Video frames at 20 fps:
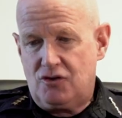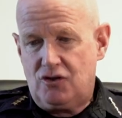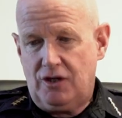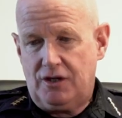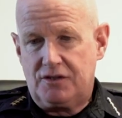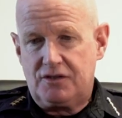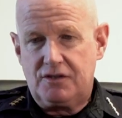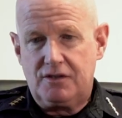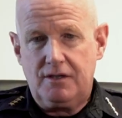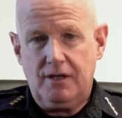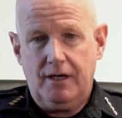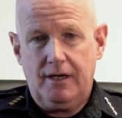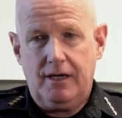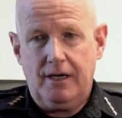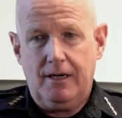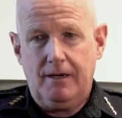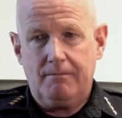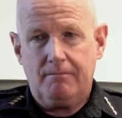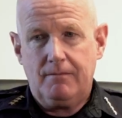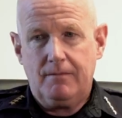just
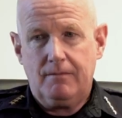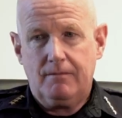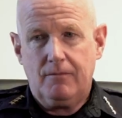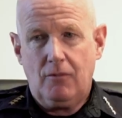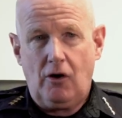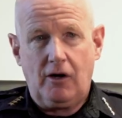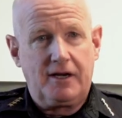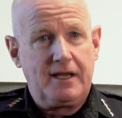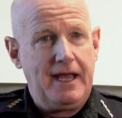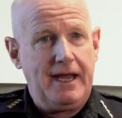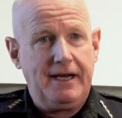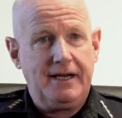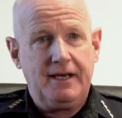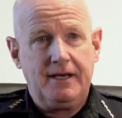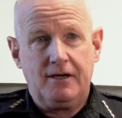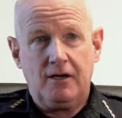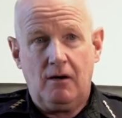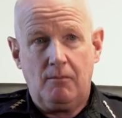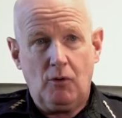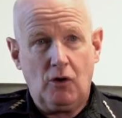um, Arcata
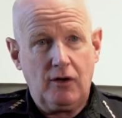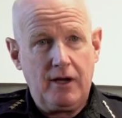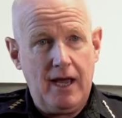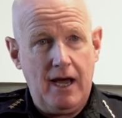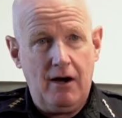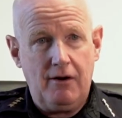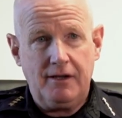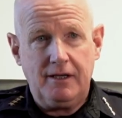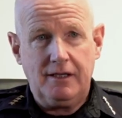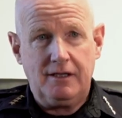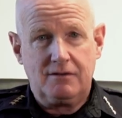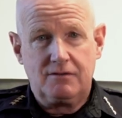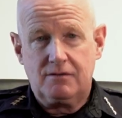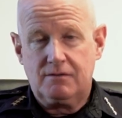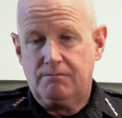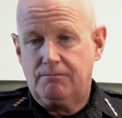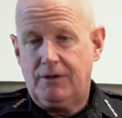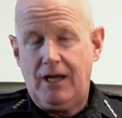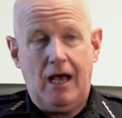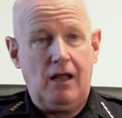and Humboldt County,
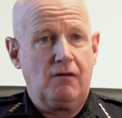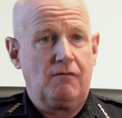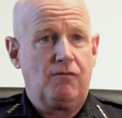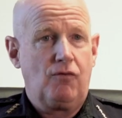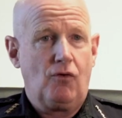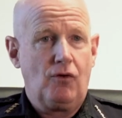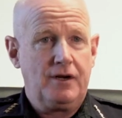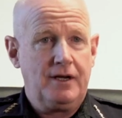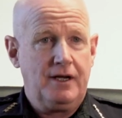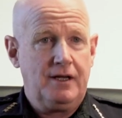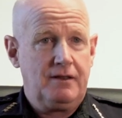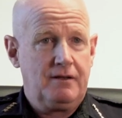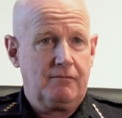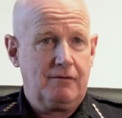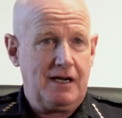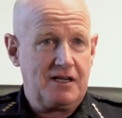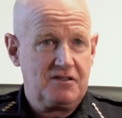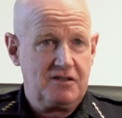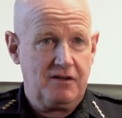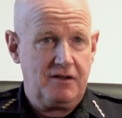it's California and the
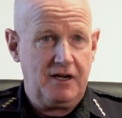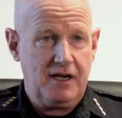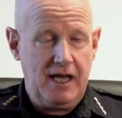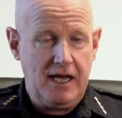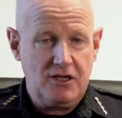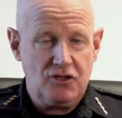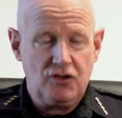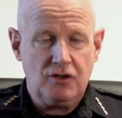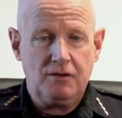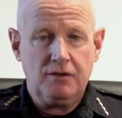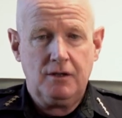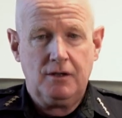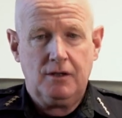rest of the nation.